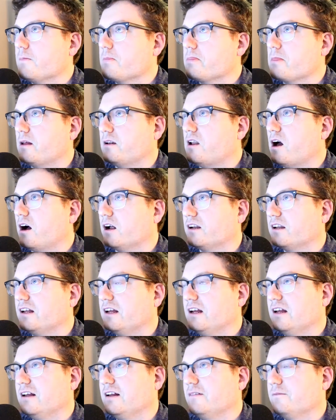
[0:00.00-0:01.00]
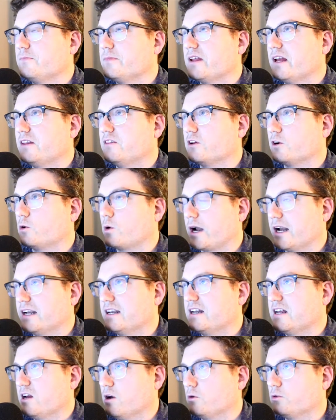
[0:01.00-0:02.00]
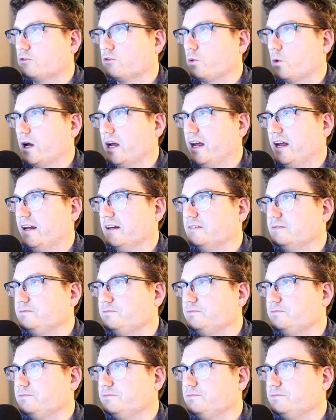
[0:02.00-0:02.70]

Not in the grandiose way,